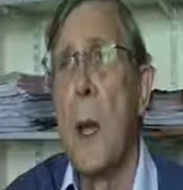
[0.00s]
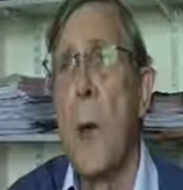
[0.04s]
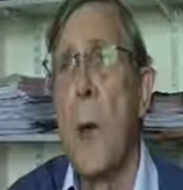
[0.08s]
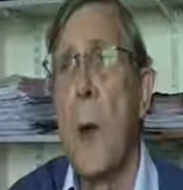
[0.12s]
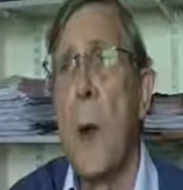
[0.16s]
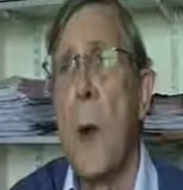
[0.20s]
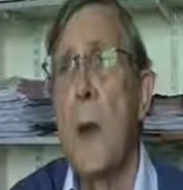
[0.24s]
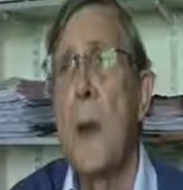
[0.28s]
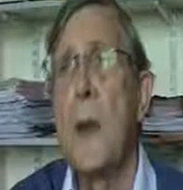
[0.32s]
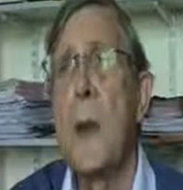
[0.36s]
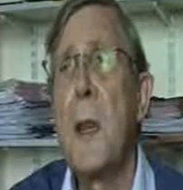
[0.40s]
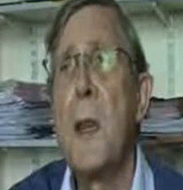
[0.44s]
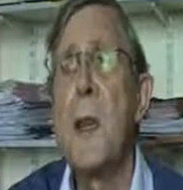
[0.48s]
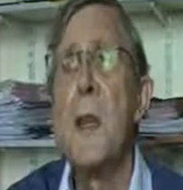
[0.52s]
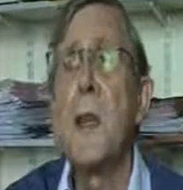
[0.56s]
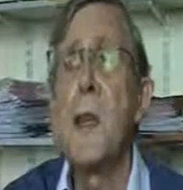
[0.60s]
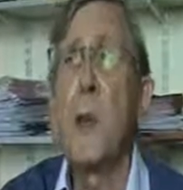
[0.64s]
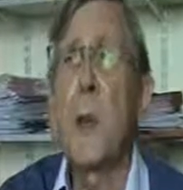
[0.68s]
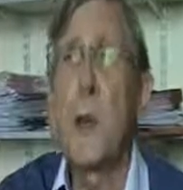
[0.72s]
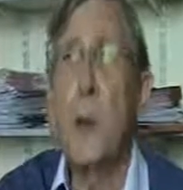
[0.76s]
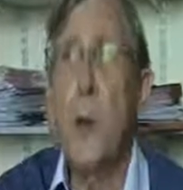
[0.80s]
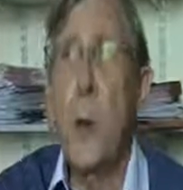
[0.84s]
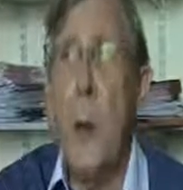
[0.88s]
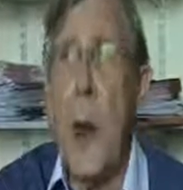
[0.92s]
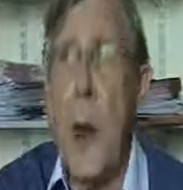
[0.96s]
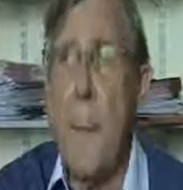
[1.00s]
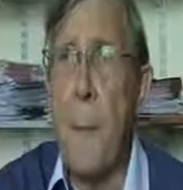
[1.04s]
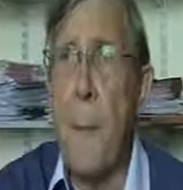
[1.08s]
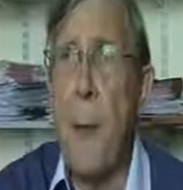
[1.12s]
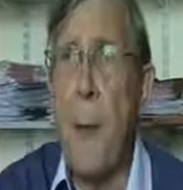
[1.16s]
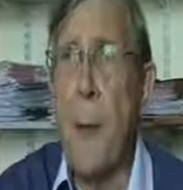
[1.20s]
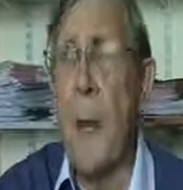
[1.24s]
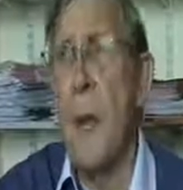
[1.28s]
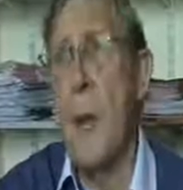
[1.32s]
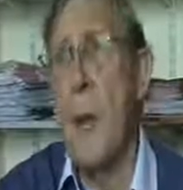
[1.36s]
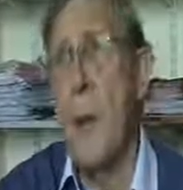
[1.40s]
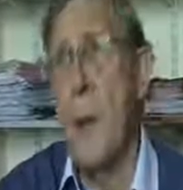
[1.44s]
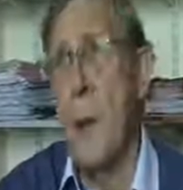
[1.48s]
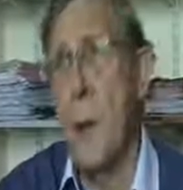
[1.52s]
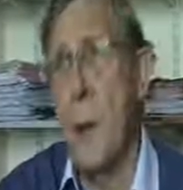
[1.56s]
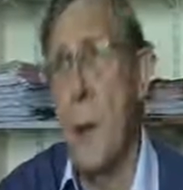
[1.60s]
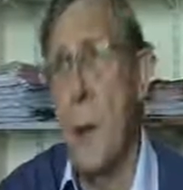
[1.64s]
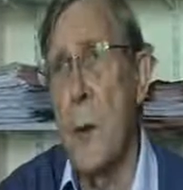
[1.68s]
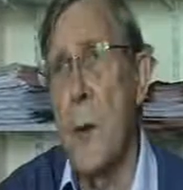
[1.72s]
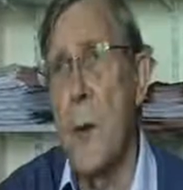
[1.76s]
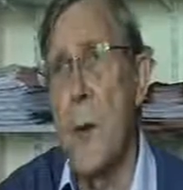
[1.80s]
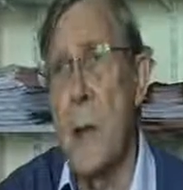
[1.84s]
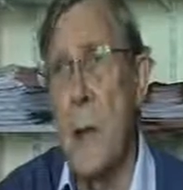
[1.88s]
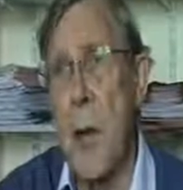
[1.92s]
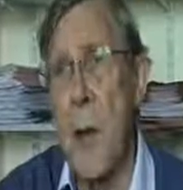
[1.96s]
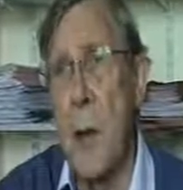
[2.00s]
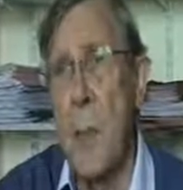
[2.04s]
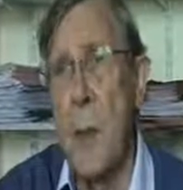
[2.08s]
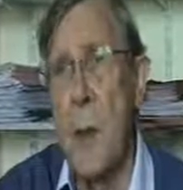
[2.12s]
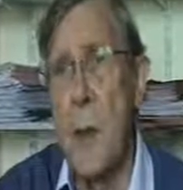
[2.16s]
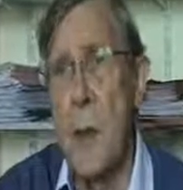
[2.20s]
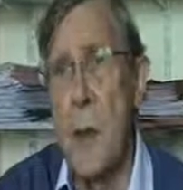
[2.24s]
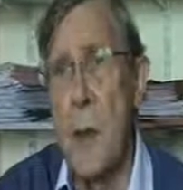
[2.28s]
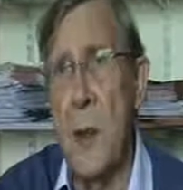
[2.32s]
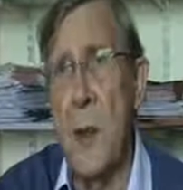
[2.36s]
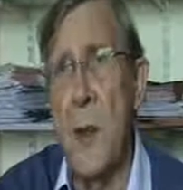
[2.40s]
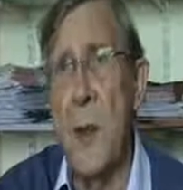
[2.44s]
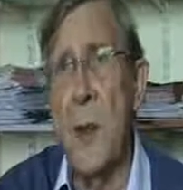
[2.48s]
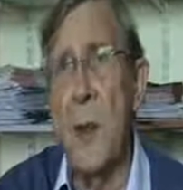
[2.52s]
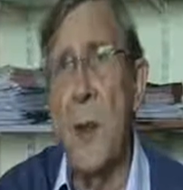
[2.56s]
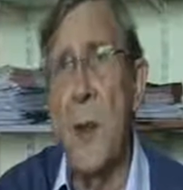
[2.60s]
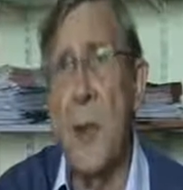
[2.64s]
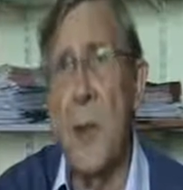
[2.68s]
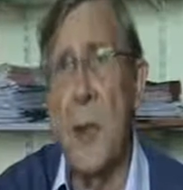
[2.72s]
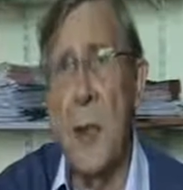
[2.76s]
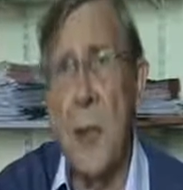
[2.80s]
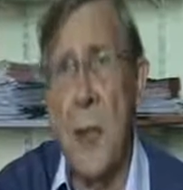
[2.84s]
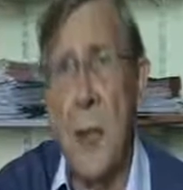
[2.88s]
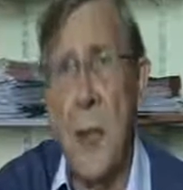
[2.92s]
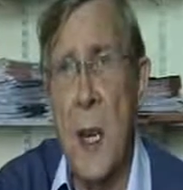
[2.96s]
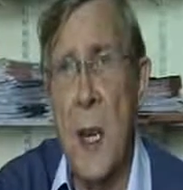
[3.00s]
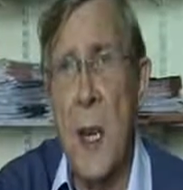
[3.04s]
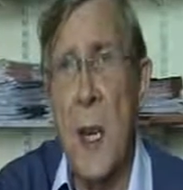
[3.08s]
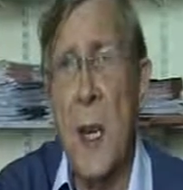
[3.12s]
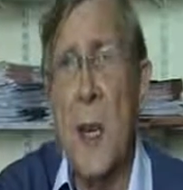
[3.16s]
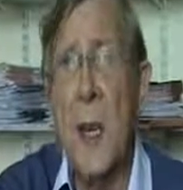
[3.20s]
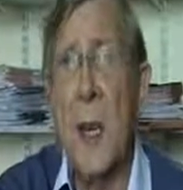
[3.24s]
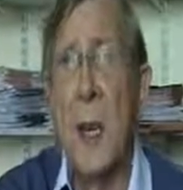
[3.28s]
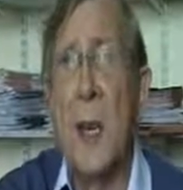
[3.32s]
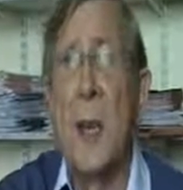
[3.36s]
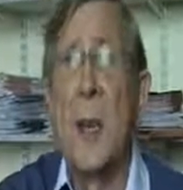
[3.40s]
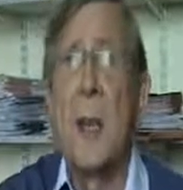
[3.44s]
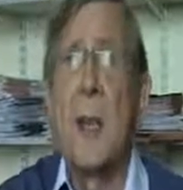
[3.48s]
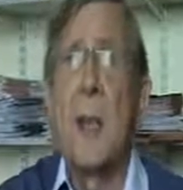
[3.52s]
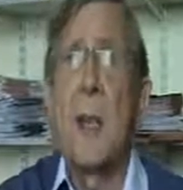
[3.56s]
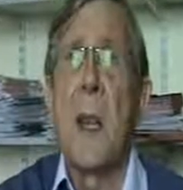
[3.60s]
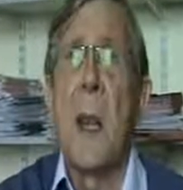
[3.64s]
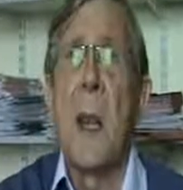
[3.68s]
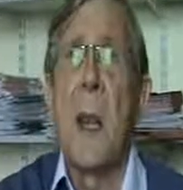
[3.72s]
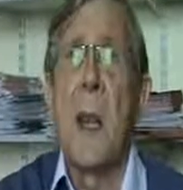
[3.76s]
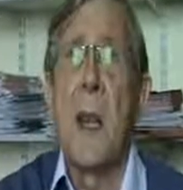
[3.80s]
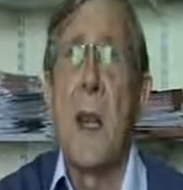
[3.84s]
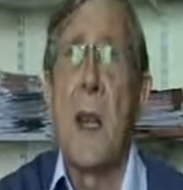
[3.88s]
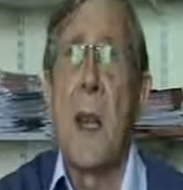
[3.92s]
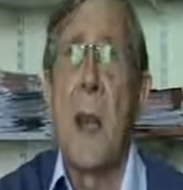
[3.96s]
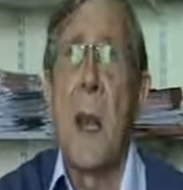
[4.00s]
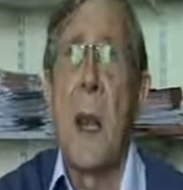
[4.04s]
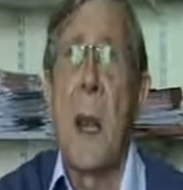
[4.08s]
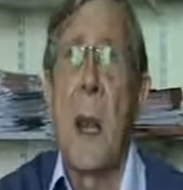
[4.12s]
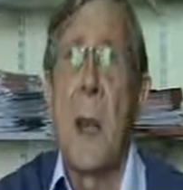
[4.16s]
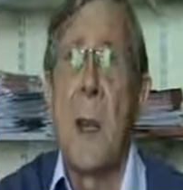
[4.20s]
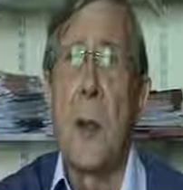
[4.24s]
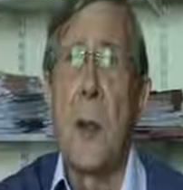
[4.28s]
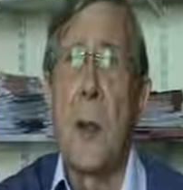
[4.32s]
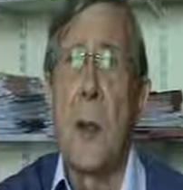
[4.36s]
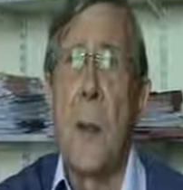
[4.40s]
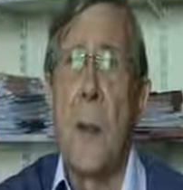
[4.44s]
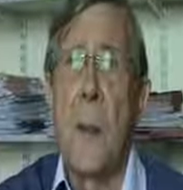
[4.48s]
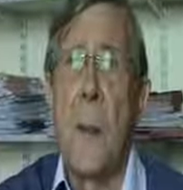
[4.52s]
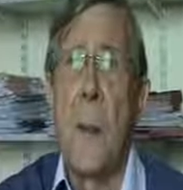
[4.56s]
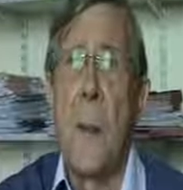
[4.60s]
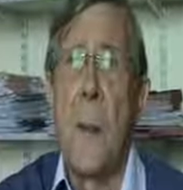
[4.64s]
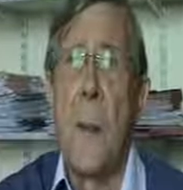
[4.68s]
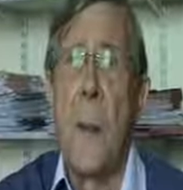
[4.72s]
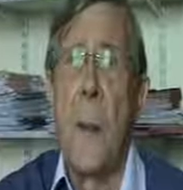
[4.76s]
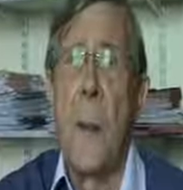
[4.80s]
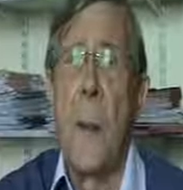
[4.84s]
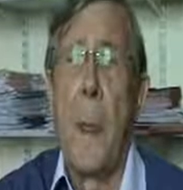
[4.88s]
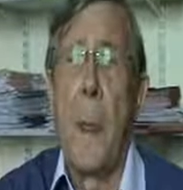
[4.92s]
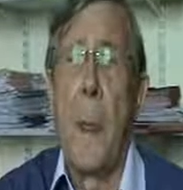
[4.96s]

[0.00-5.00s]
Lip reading: one needs to replicate those same conditions inside the classroom.